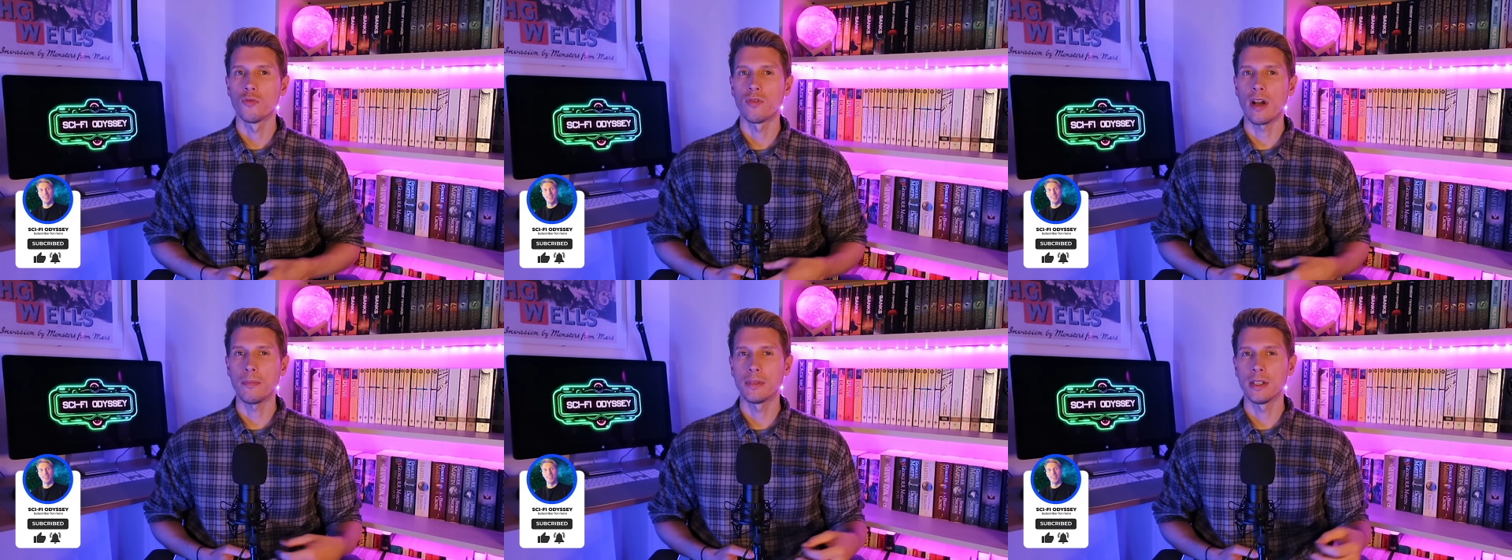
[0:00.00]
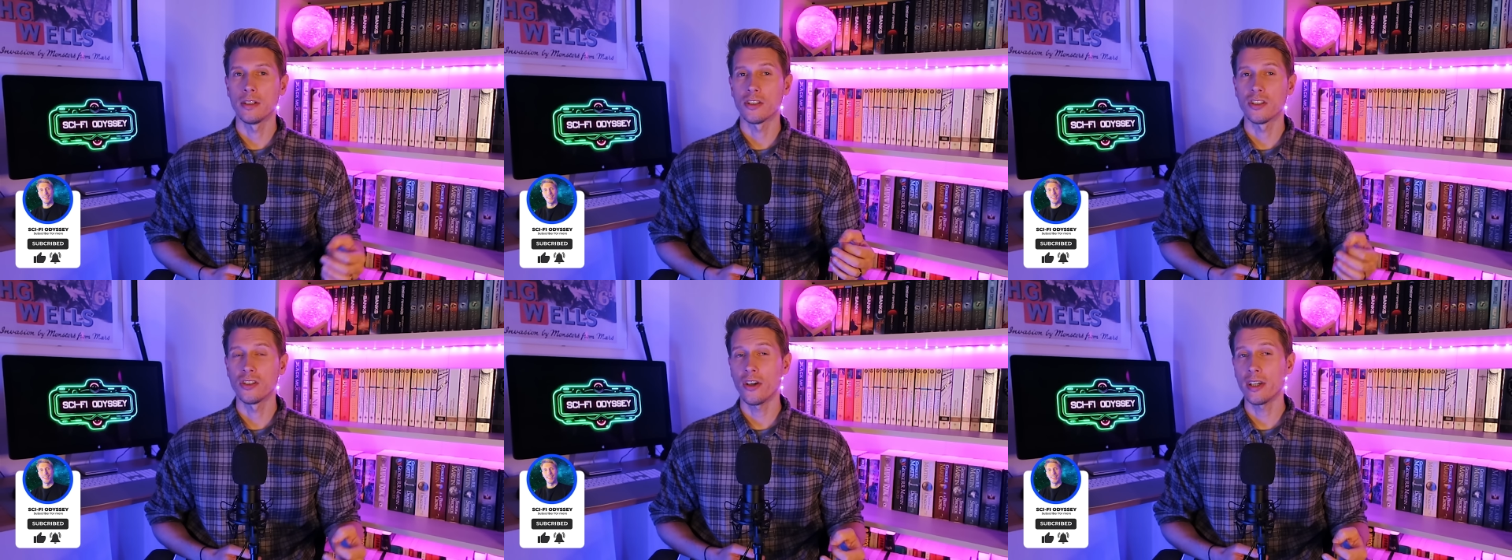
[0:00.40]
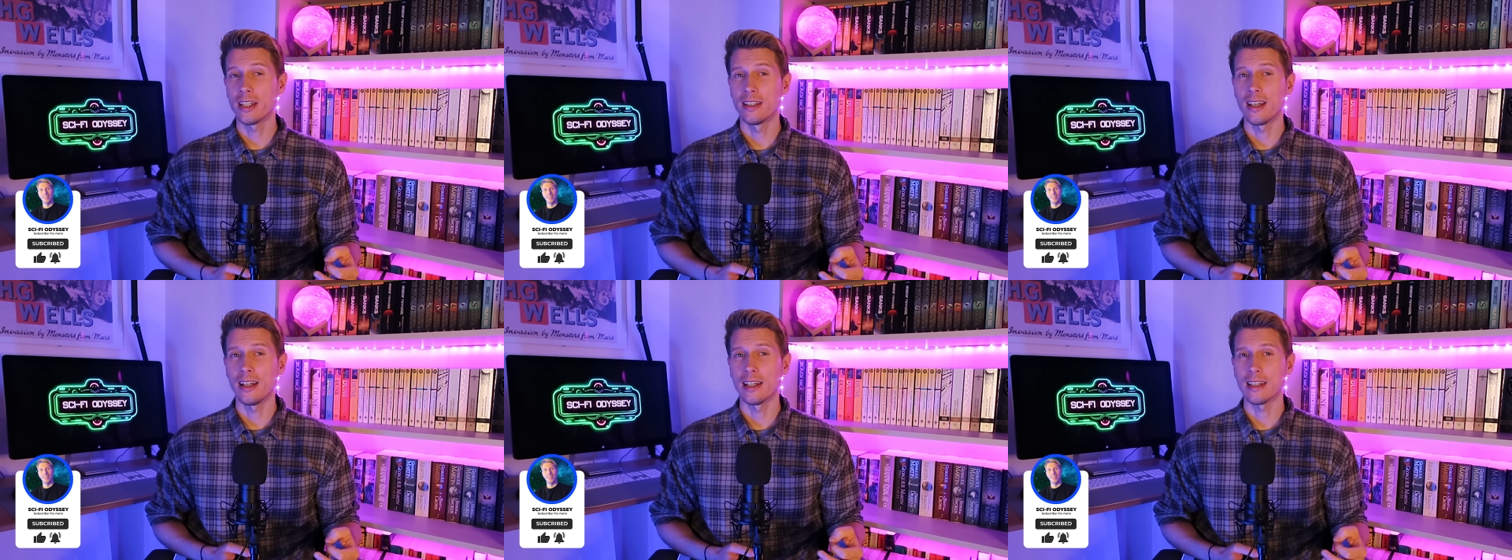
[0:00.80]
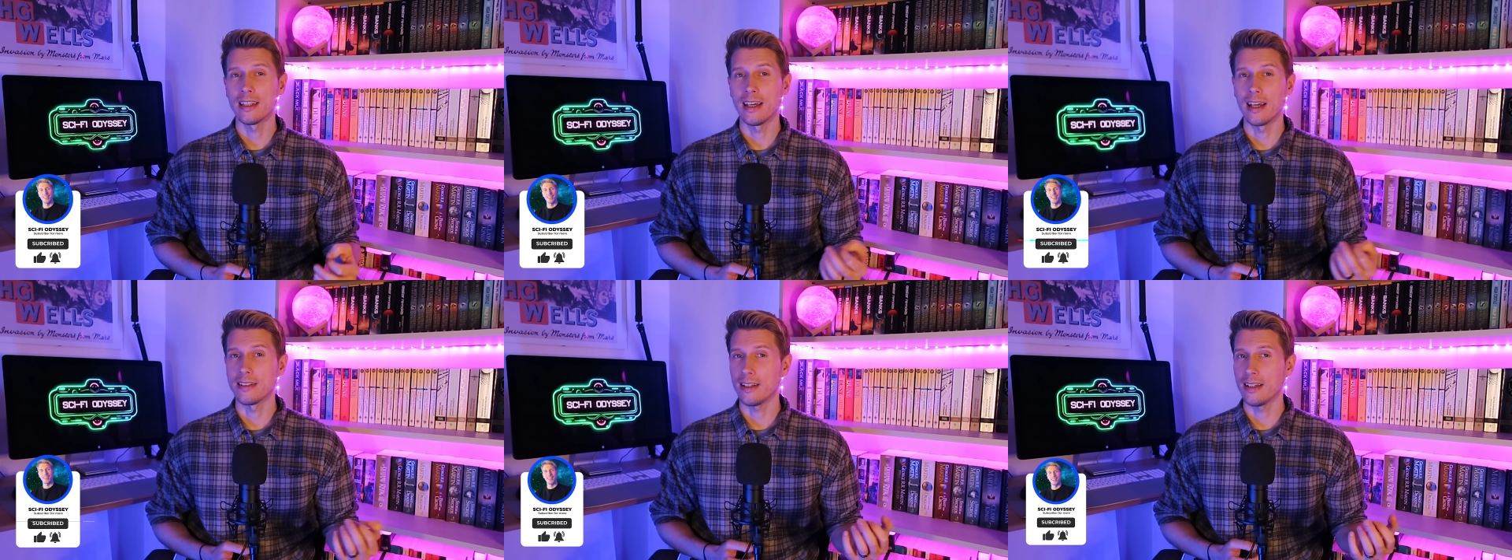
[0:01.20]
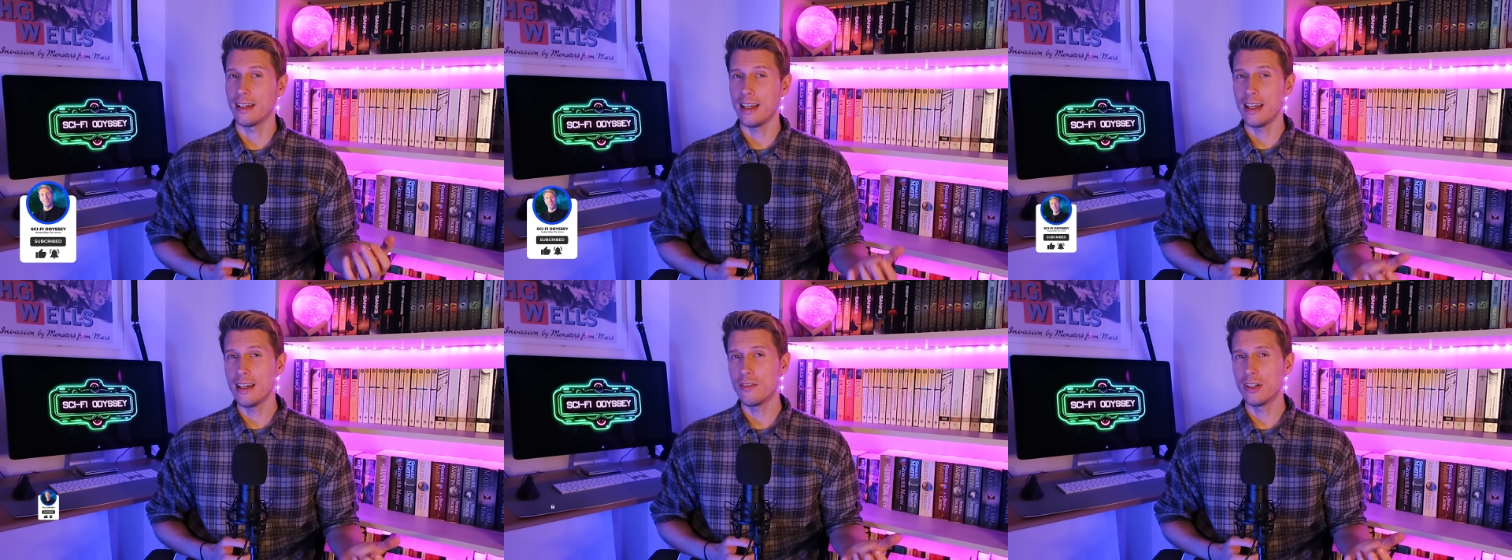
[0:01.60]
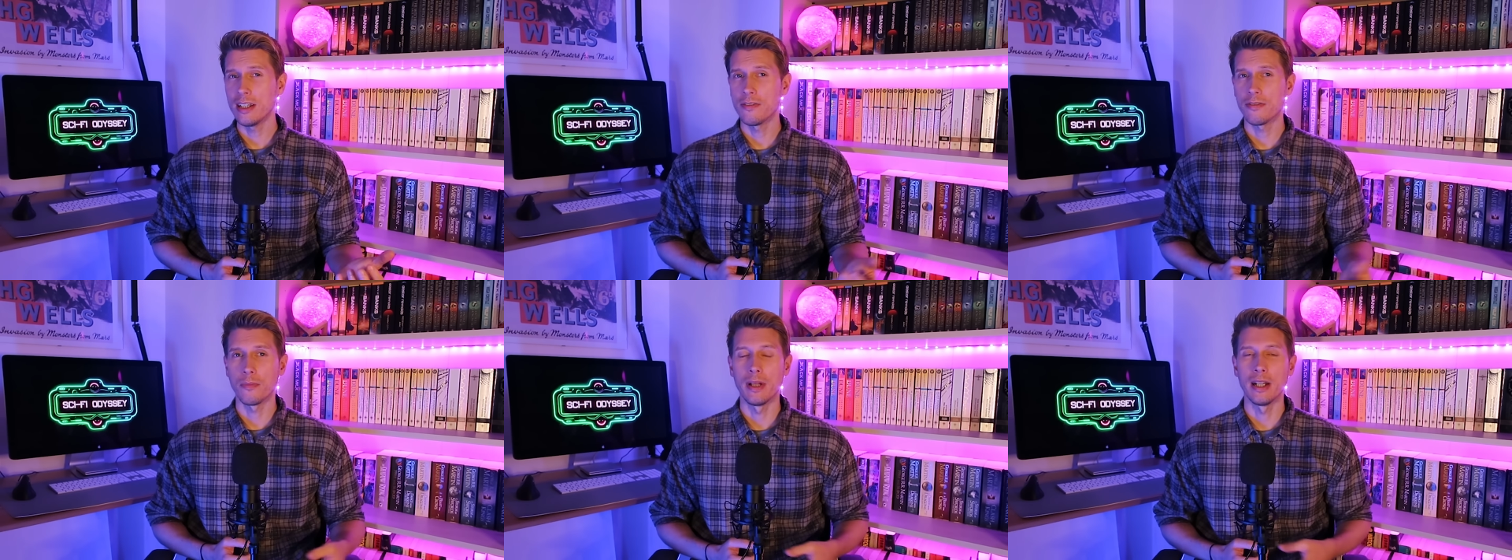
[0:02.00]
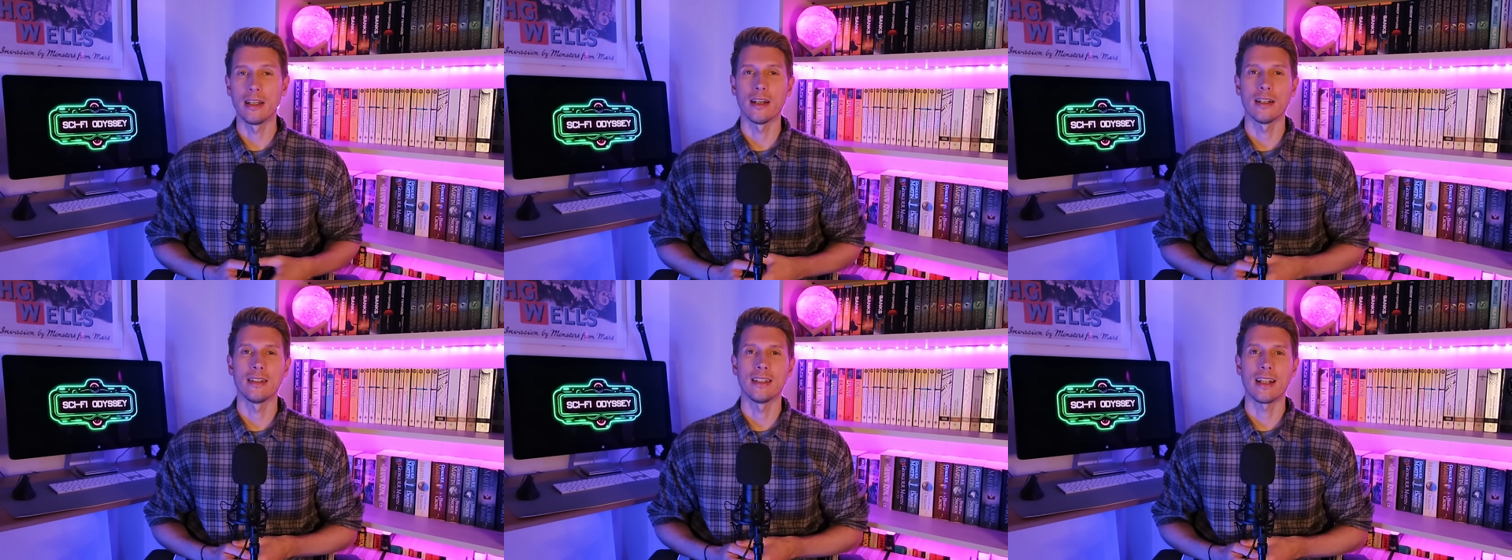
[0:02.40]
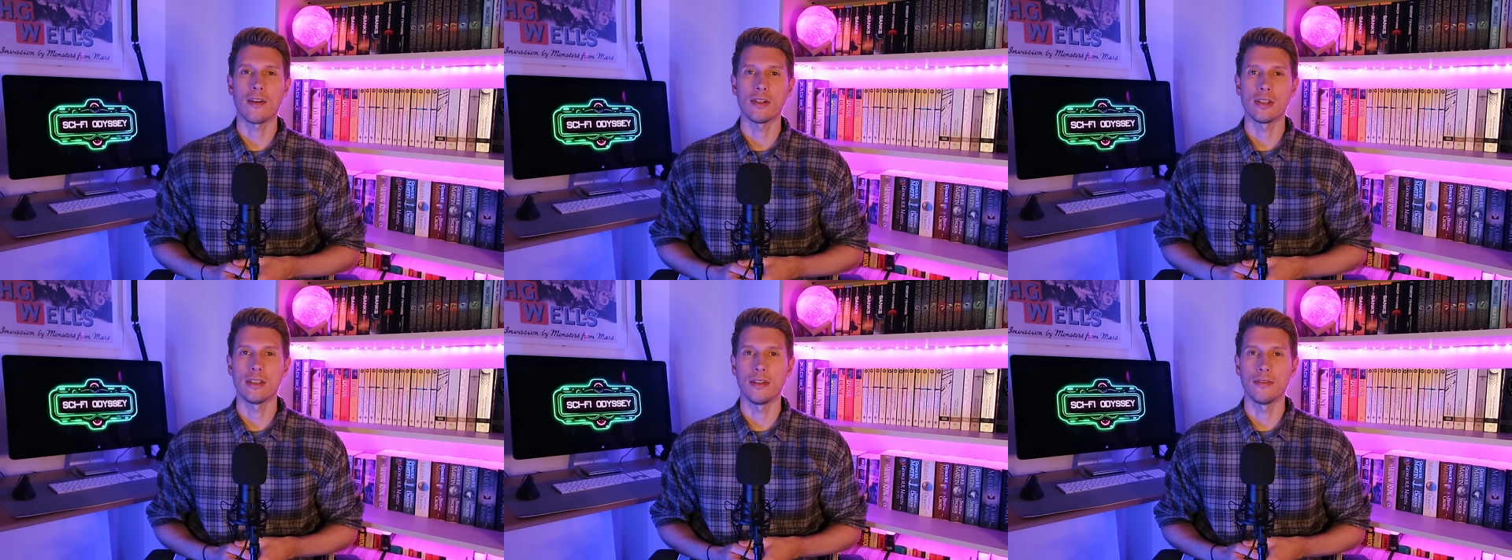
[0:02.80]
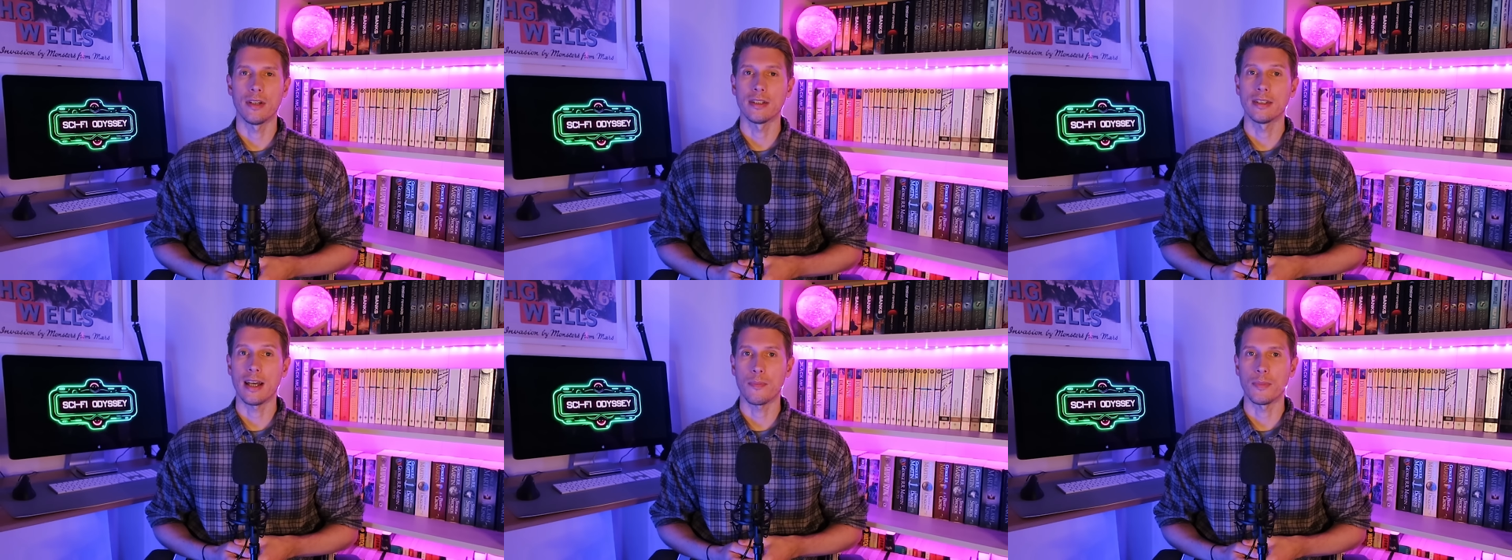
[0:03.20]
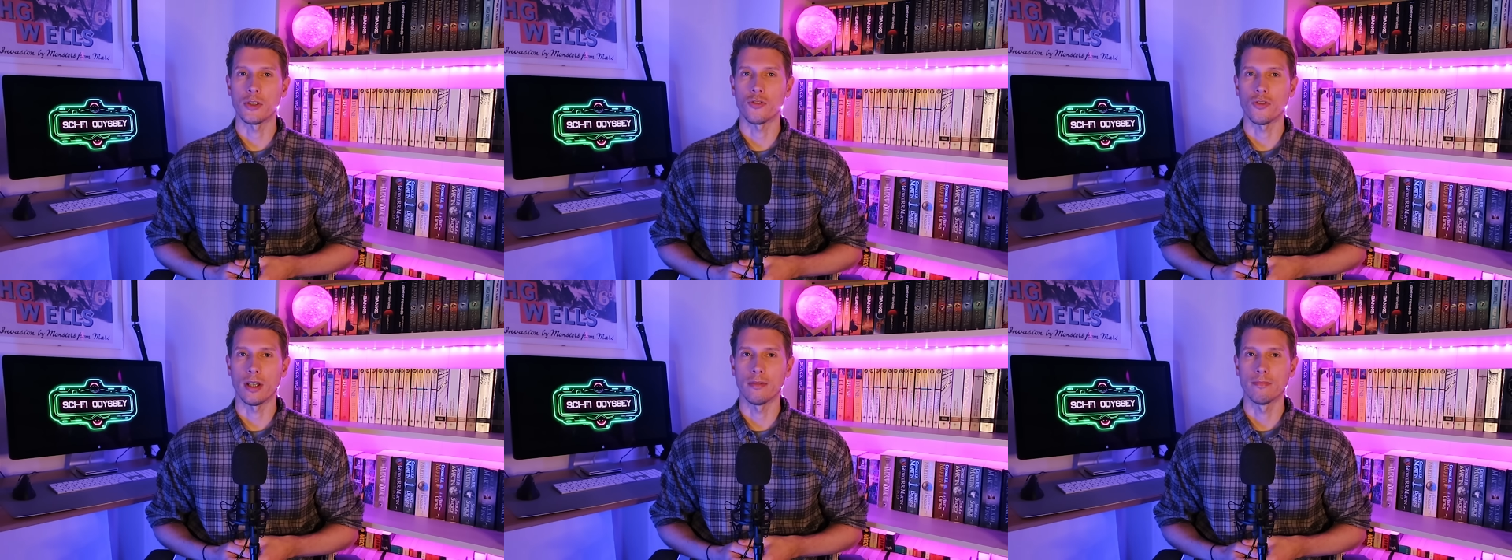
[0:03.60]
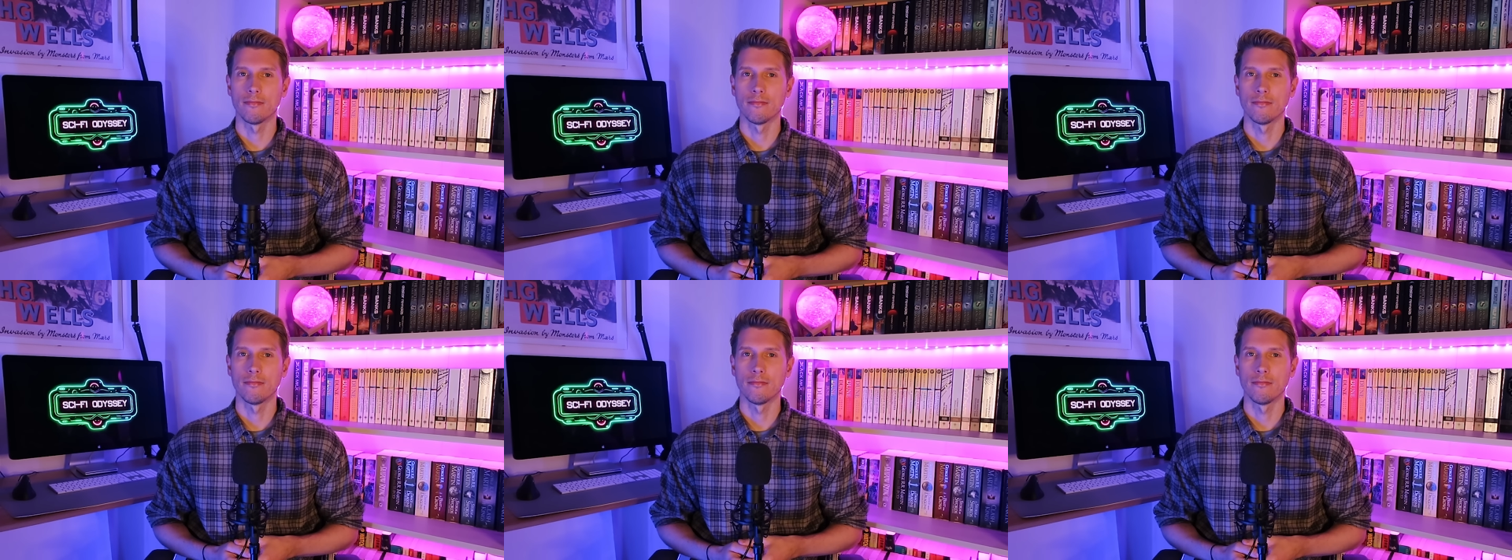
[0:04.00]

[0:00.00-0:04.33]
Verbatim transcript: wrapped in a psychedelic yet eerily familiar narrative tapestry.